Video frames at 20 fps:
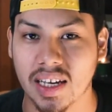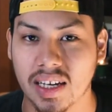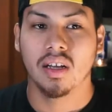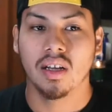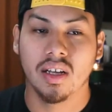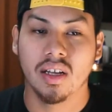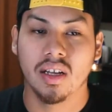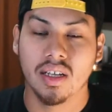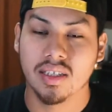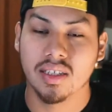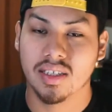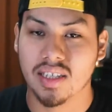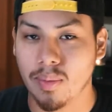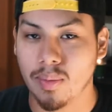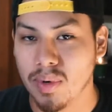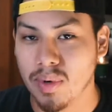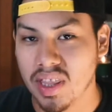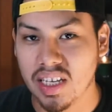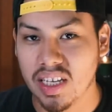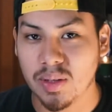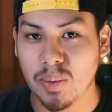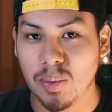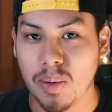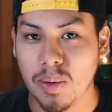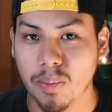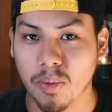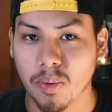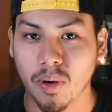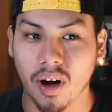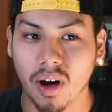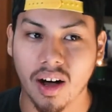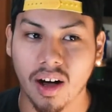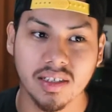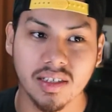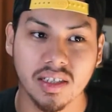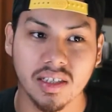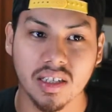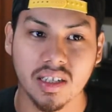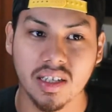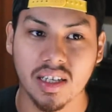Some of these people,
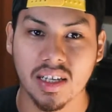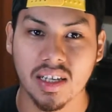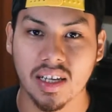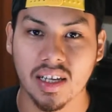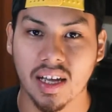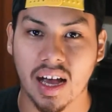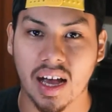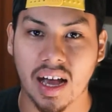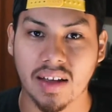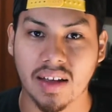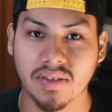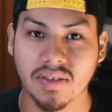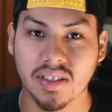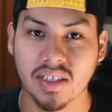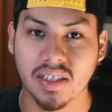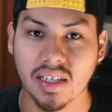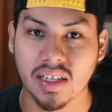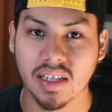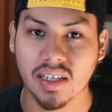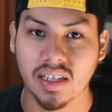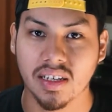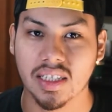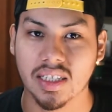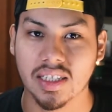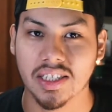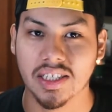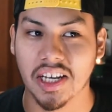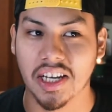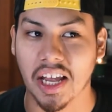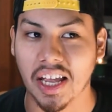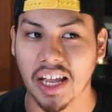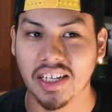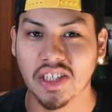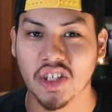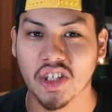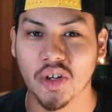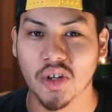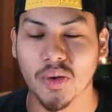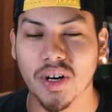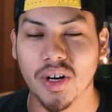honestly, I've seen change
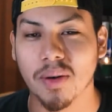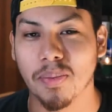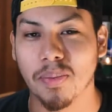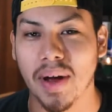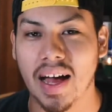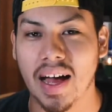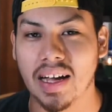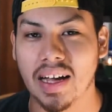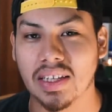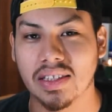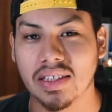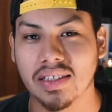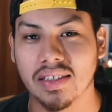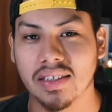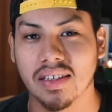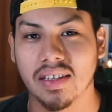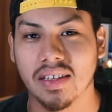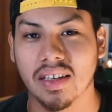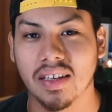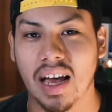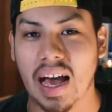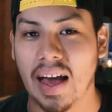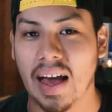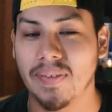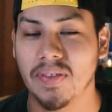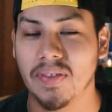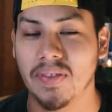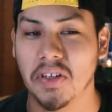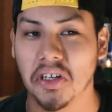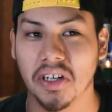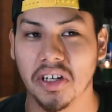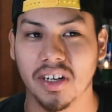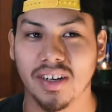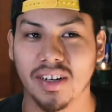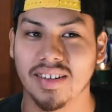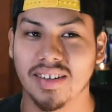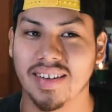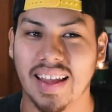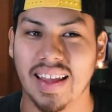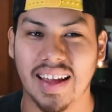career paths after
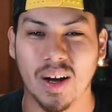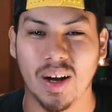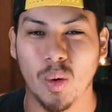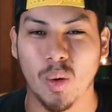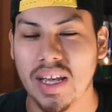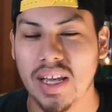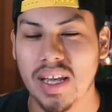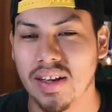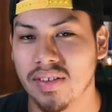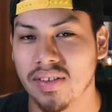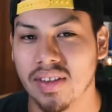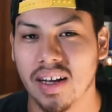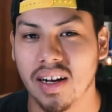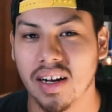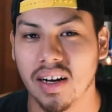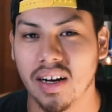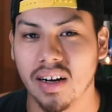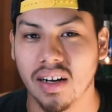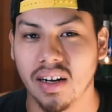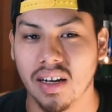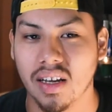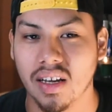like a week there.